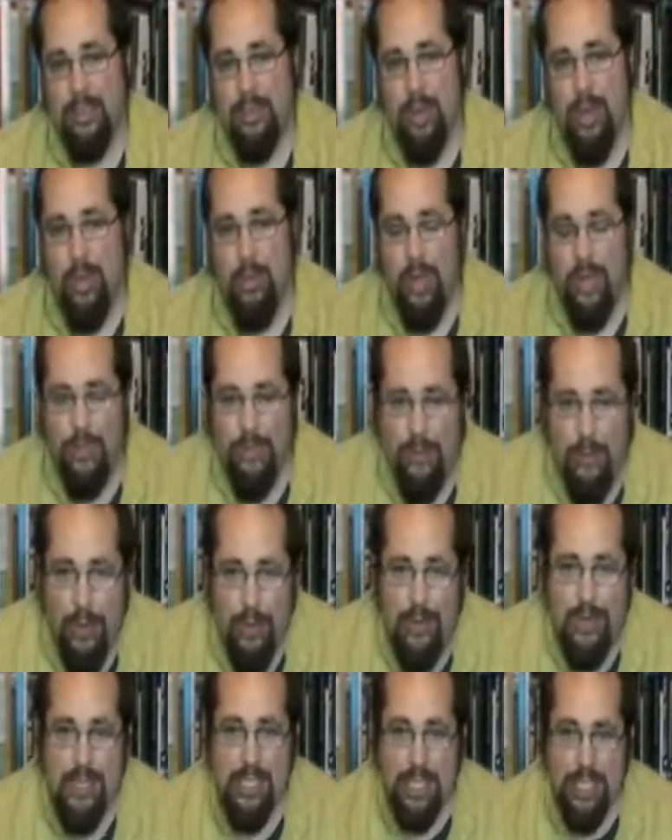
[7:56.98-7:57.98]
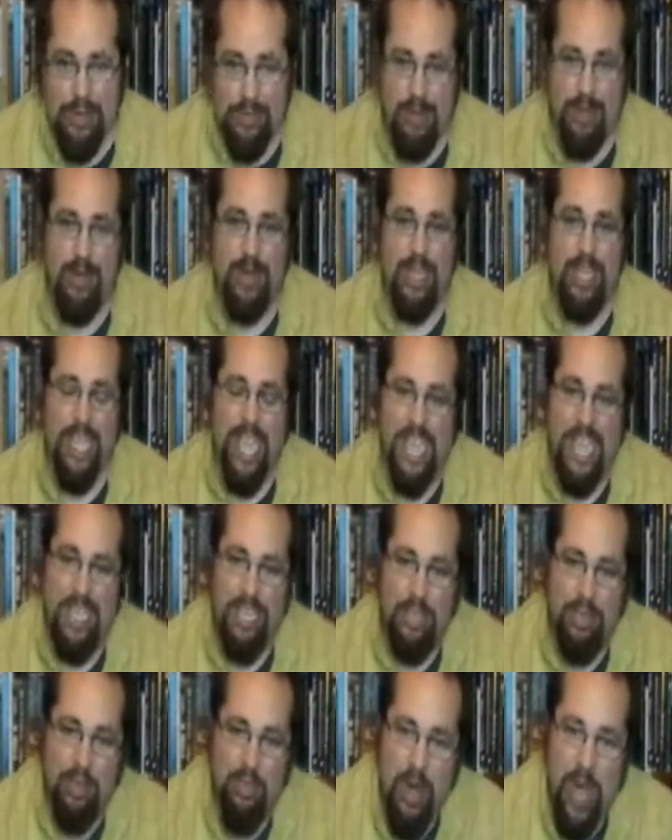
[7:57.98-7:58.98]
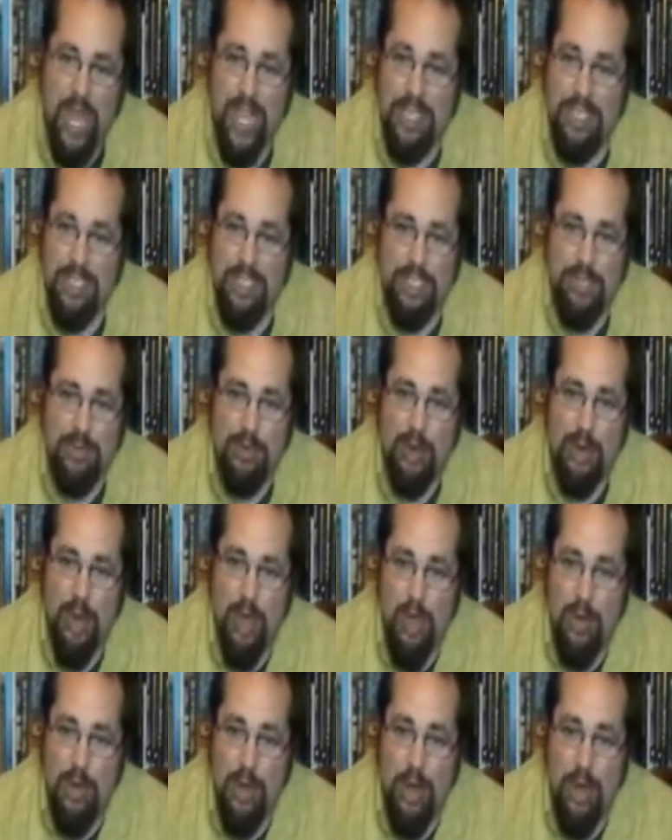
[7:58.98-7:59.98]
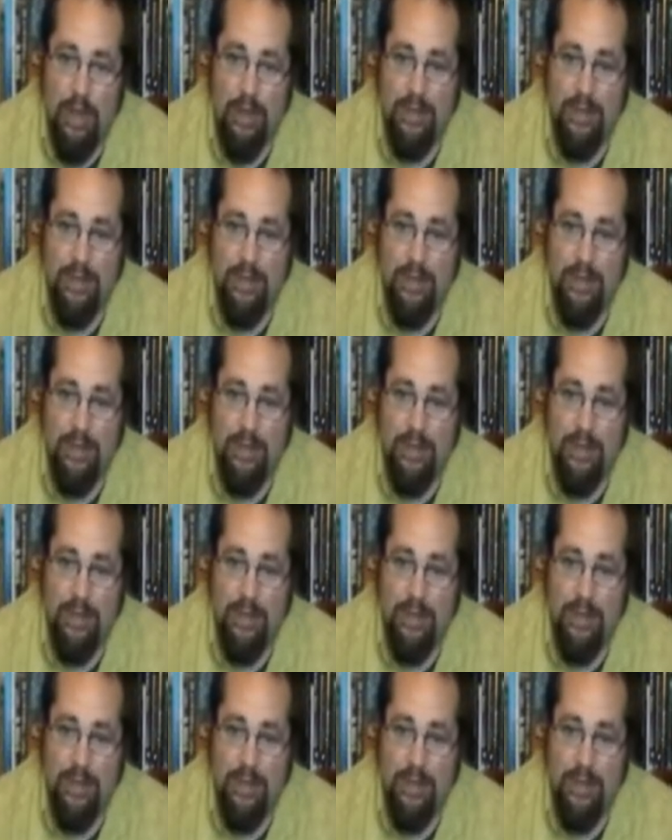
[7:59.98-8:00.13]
When we first communicate grace to our own